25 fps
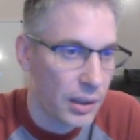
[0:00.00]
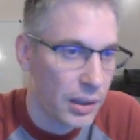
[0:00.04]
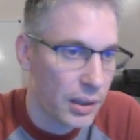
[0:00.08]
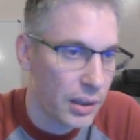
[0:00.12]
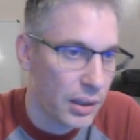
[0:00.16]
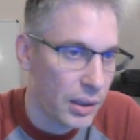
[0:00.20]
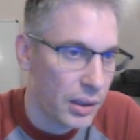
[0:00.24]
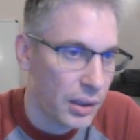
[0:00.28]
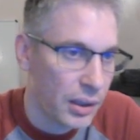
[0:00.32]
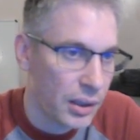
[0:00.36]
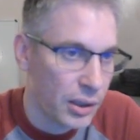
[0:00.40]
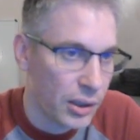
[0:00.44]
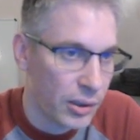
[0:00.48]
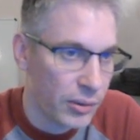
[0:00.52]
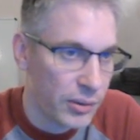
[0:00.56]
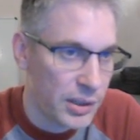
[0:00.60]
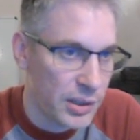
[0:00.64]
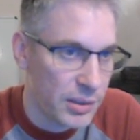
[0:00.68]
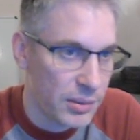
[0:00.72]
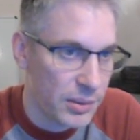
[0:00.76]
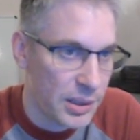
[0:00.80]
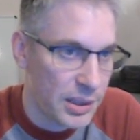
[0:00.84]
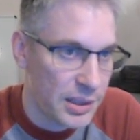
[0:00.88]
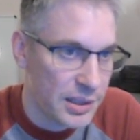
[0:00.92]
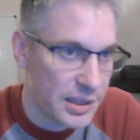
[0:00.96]
he
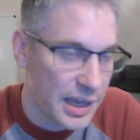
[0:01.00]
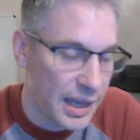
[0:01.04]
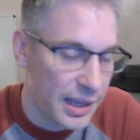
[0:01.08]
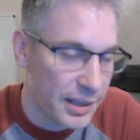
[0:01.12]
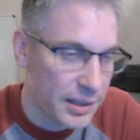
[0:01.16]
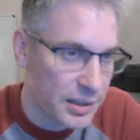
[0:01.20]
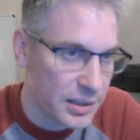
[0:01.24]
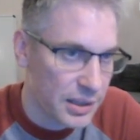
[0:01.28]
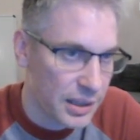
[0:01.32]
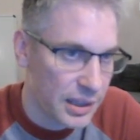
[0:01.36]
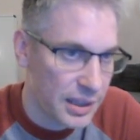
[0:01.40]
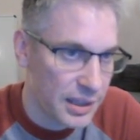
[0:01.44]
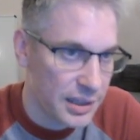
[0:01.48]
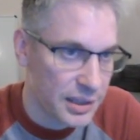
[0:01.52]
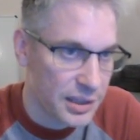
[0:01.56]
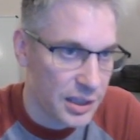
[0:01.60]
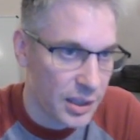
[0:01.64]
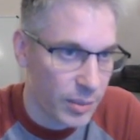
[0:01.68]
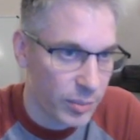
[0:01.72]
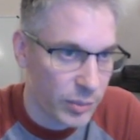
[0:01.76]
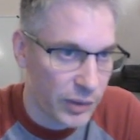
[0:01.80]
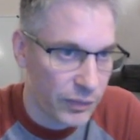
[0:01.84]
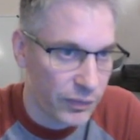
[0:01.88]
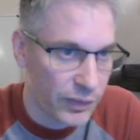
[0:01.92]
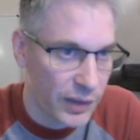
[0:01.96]
has some
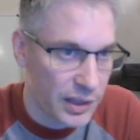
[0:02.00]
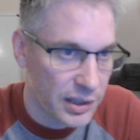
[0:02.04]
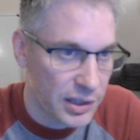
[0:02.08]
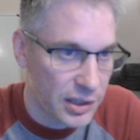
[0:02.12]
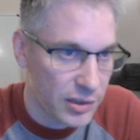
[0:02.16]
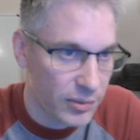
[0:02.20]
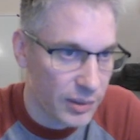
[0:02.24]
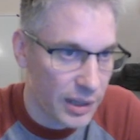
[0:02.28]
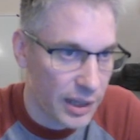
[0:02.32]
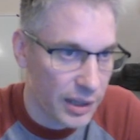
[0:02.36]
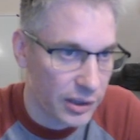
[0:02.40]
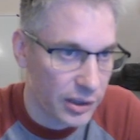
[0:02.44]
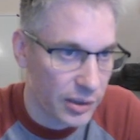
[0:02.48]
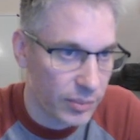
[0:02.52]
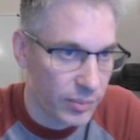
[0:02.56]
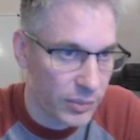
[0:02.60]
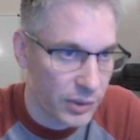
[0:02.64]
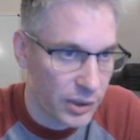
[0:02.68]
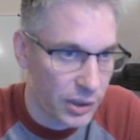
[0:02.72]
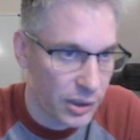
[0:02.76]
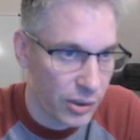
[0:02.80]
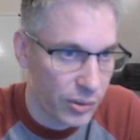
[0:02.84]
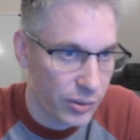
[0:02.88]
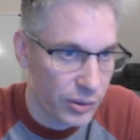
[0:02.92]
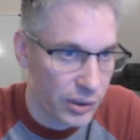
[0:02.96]
defense around him.
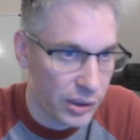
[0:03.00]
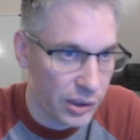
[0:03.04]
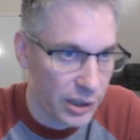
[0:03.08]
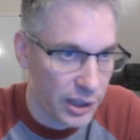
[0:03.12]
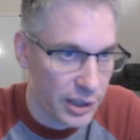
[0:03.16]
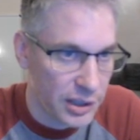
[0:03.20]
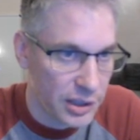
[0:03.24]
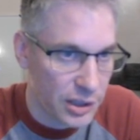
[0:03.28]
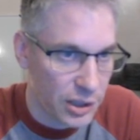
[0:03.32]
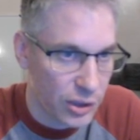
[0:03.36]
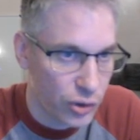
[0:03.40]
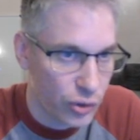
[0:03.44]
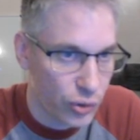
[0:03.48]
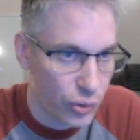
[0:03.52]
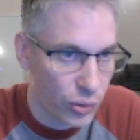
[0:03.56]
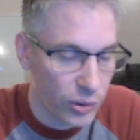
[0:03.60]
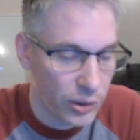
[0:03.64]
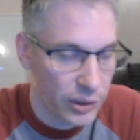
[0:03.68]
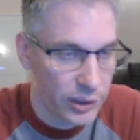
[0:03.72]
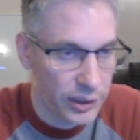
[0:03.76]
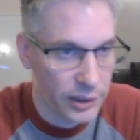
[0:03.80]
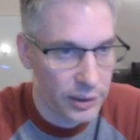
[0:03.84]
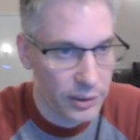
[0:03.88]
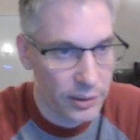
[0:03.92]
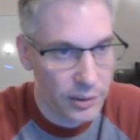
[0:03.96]
The knight's
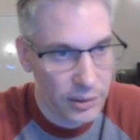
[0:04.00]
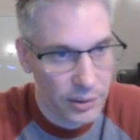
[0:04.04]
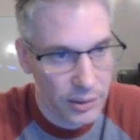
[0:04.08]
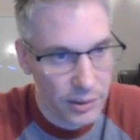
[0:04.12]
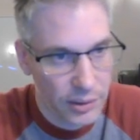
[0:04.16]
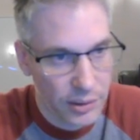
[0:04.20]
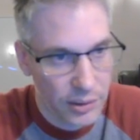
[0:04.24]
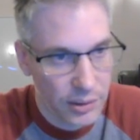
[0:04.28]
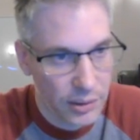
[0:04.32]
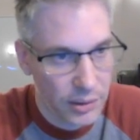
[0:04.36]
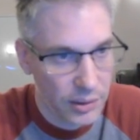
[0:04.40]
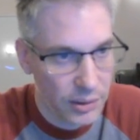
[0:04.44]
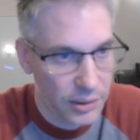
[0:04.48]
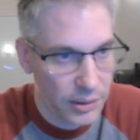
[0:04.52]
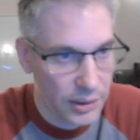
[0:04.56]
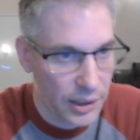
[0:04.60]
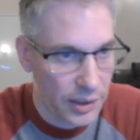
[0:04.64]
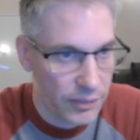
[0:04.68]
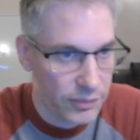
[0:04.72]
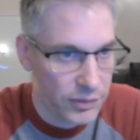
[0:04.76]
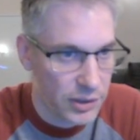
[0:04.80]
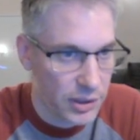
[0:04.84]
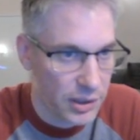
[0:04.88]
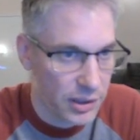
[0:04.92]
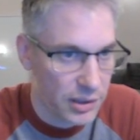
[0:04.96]
controlling
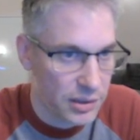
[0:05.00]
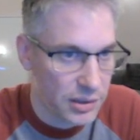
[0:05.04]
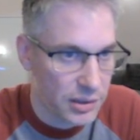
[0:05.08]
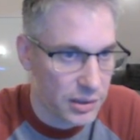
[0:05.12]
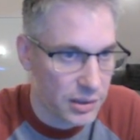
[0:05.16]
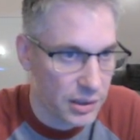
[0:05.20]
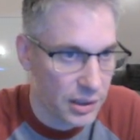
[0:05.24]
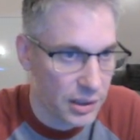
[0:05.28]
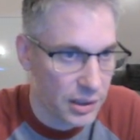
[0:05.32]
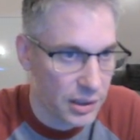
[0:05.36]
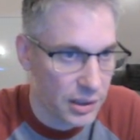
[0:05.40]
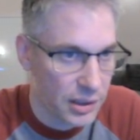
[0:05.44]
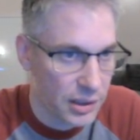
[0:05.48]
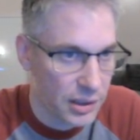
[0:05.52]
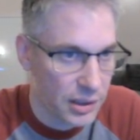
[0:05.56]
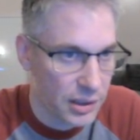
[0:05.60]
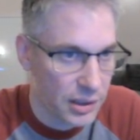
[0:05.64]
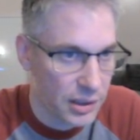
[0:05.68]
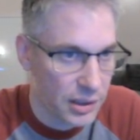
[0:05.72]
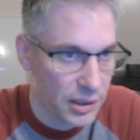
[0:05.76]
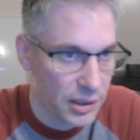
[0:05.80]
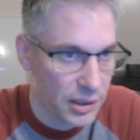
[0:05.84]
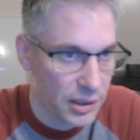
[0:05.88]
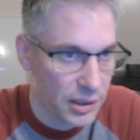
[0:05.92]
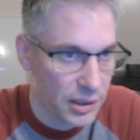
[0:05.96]
f6 and
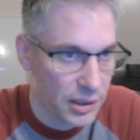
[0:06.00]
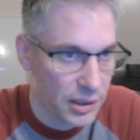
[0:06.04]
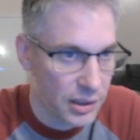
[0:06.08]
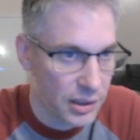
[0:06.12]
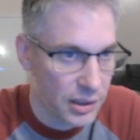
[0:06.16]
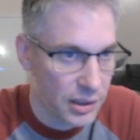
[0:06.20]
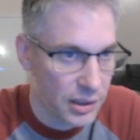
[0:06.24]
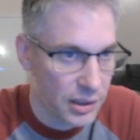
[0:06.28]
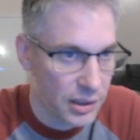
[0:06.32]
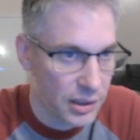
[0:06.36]
h6.